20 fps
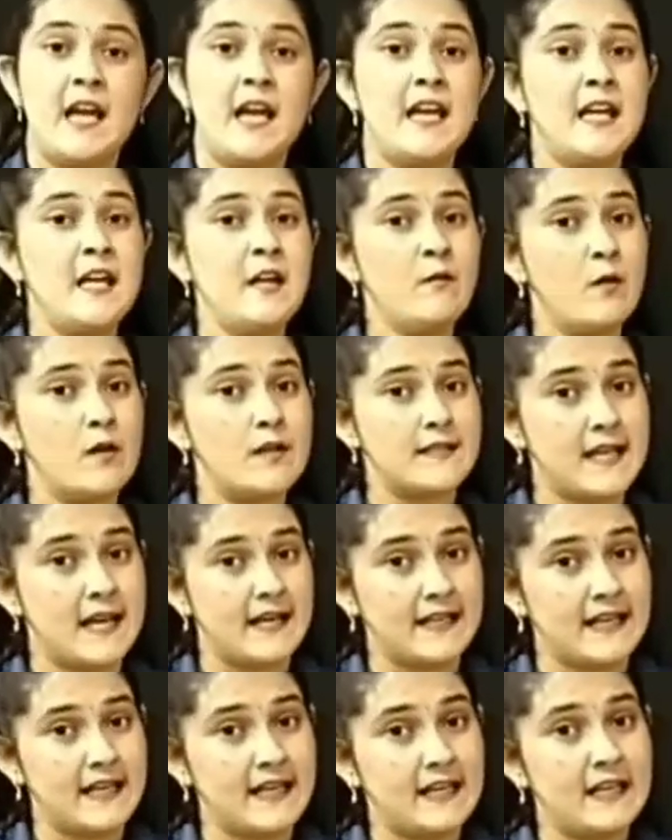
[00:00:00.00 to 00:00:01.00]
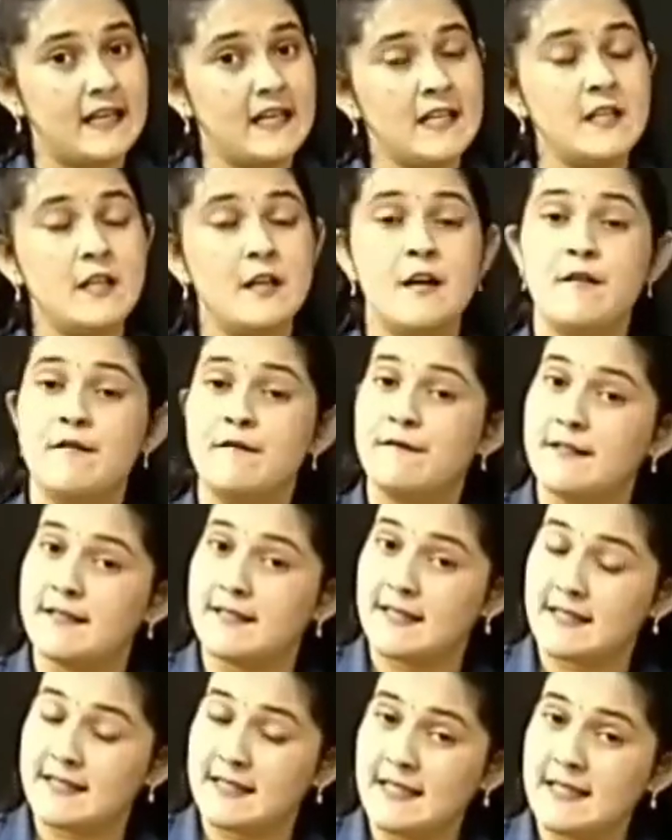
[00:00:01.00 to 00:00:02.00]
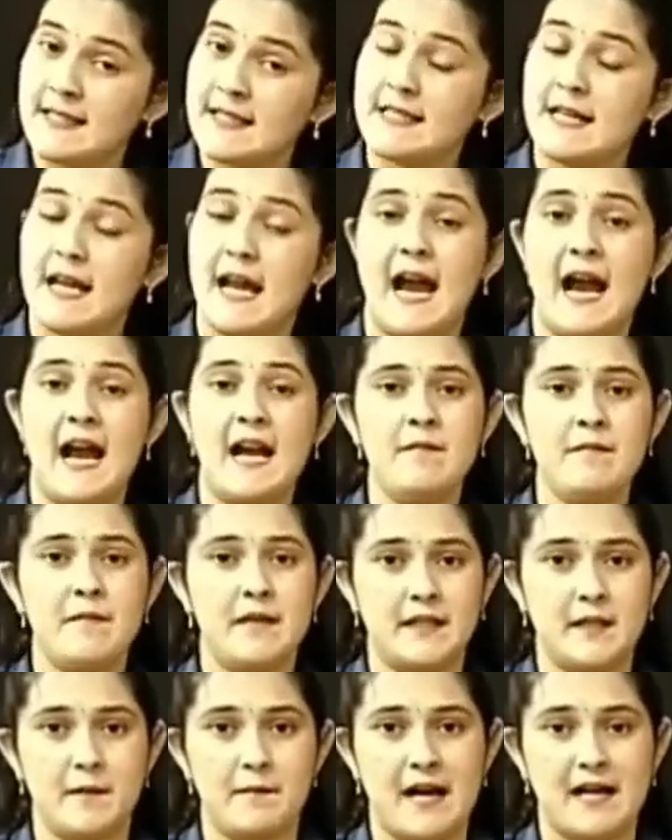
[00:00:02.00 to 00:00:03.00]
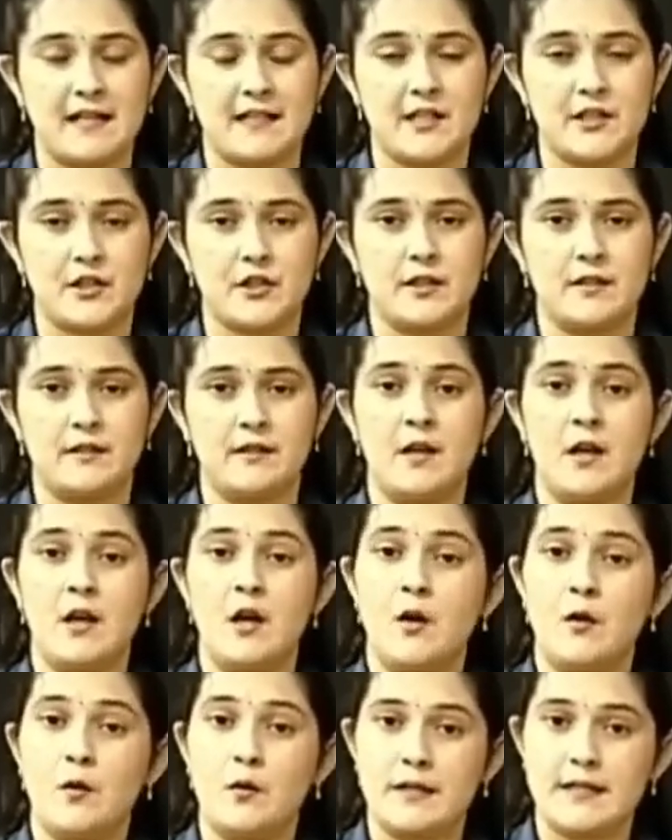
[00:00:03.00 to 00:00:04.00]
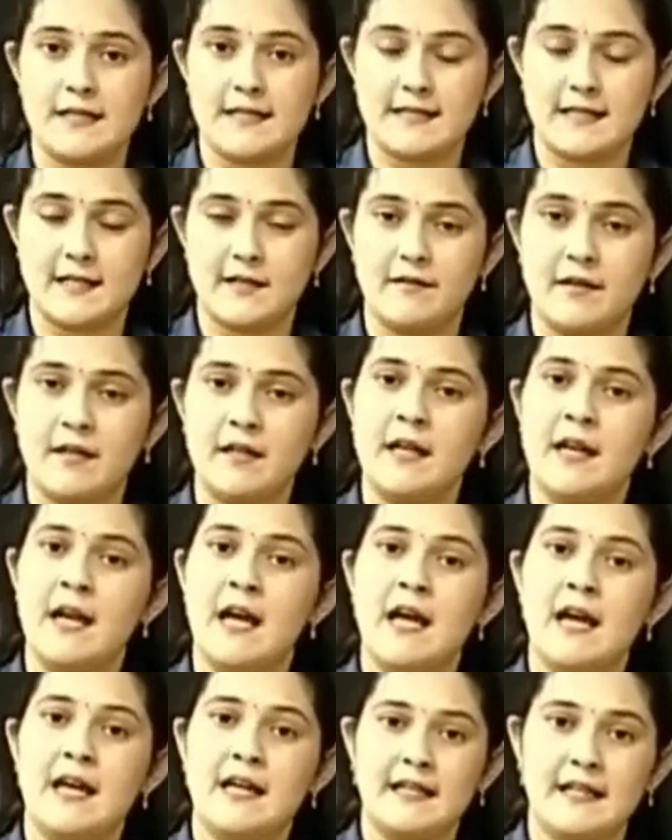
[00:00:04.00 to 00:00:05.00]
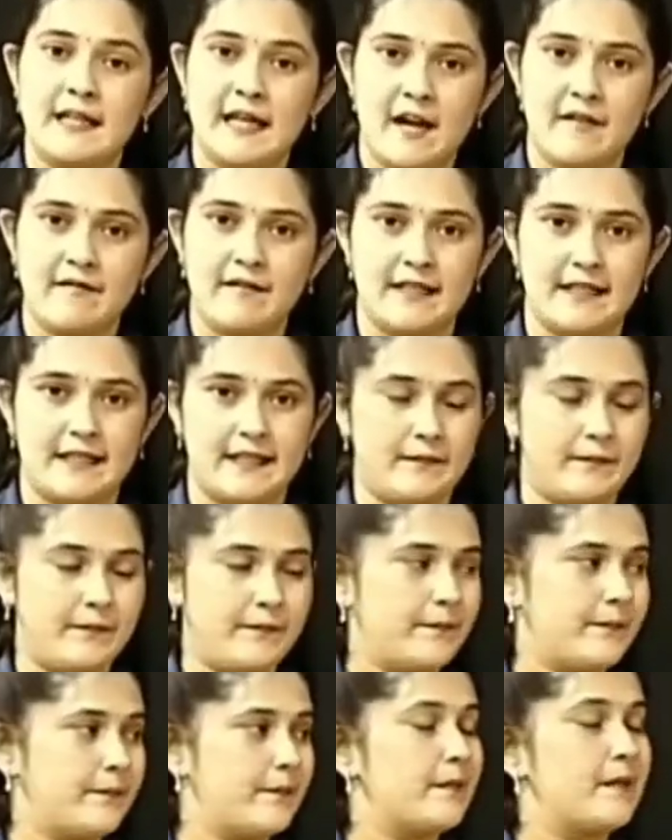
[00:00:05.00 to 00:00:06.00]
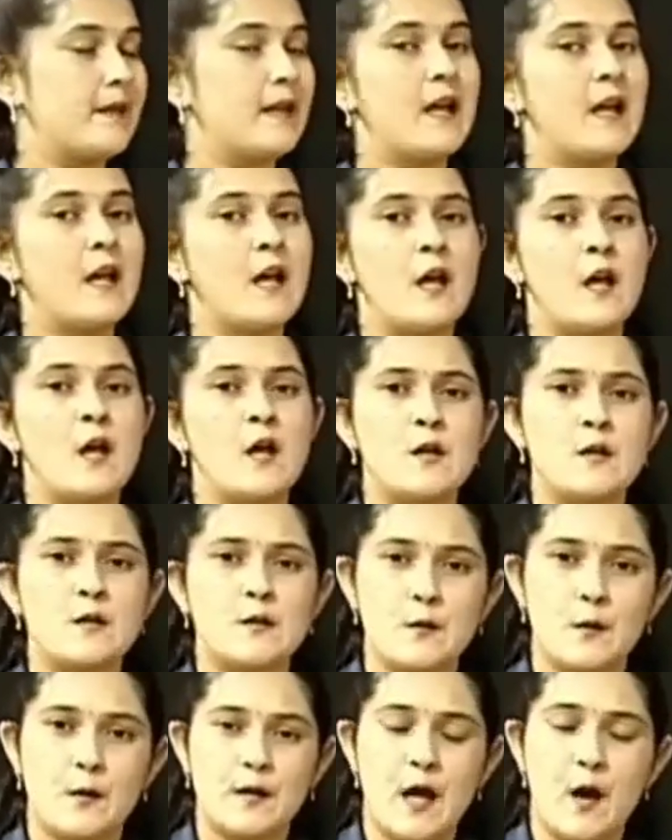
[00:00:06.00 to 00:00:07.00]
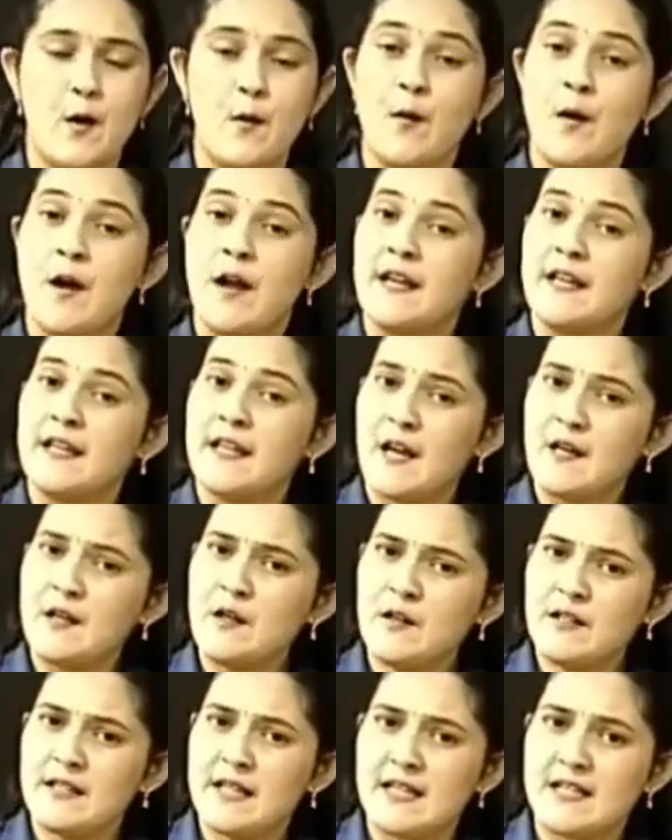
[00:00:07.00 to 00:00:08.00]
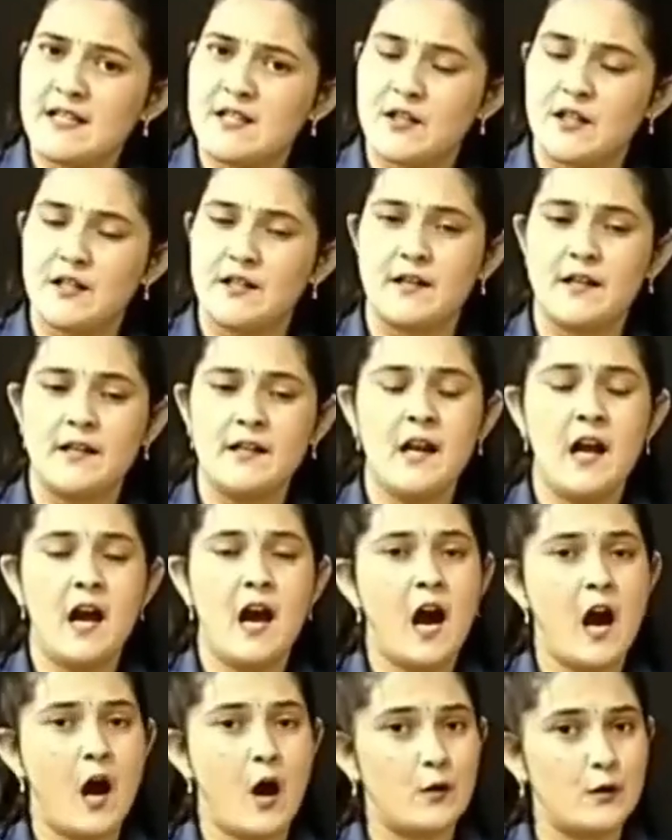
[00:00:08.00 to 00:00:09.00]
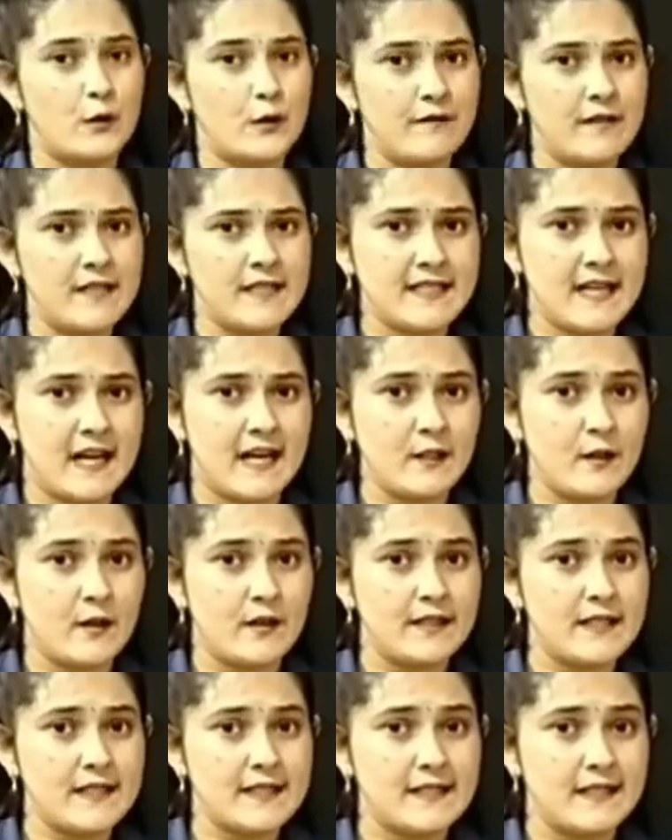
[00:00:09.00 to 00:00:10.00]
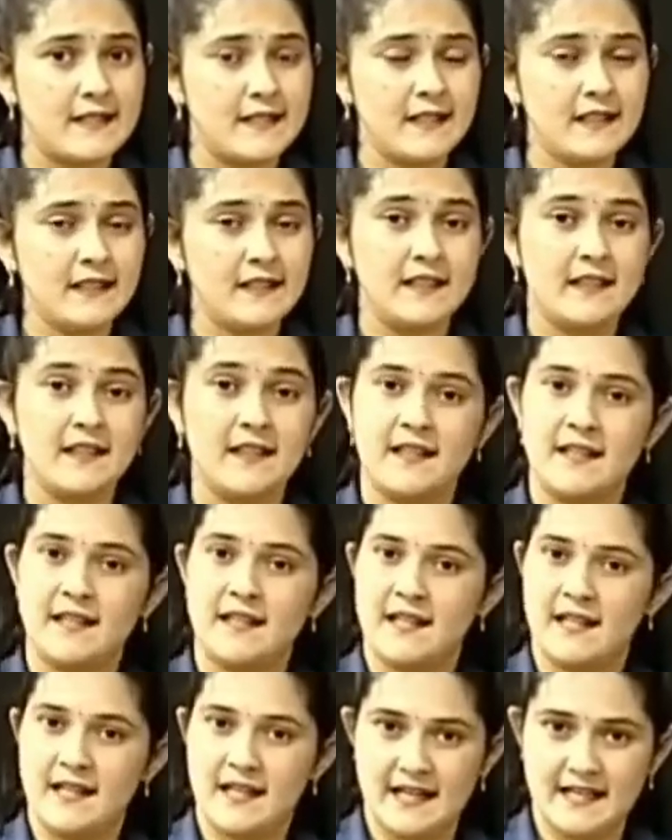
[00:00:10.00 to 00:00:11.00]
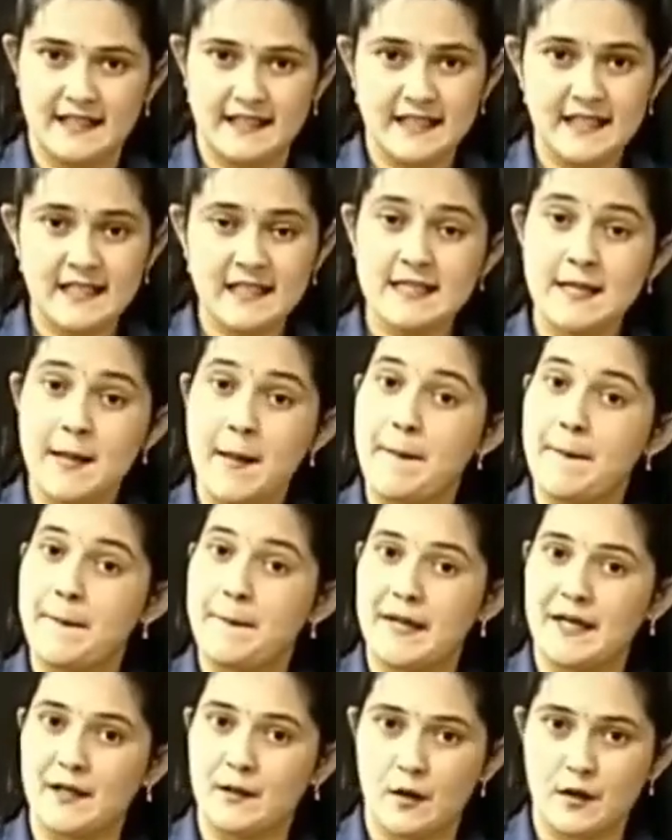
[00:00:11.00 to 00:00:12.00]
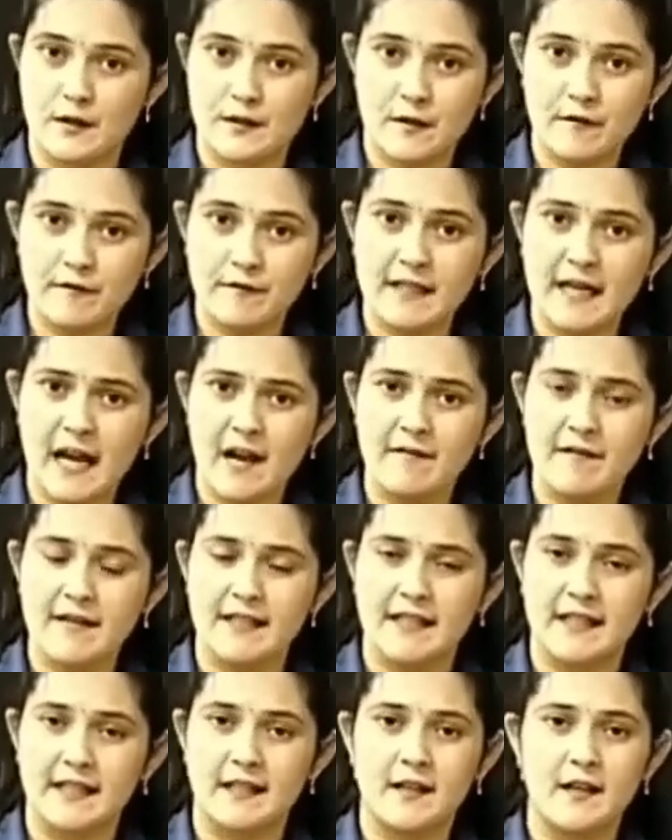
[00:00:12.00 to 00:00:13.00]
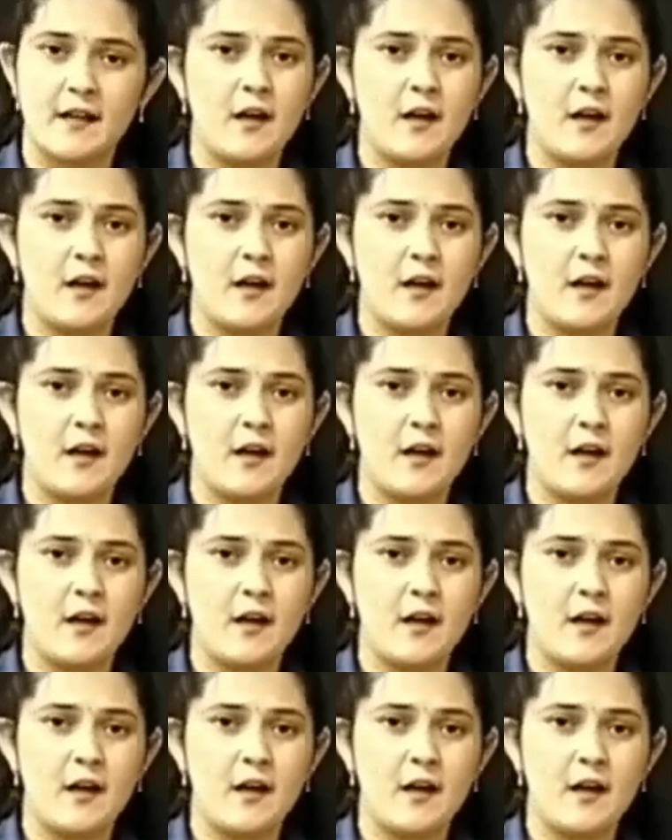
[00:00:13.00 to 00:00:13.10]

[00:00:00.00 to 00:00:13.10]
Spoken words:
He was an English physicist and mathematician who discovered gravity. So now, can you tell children how do we stand on this earth? It is because of gravity.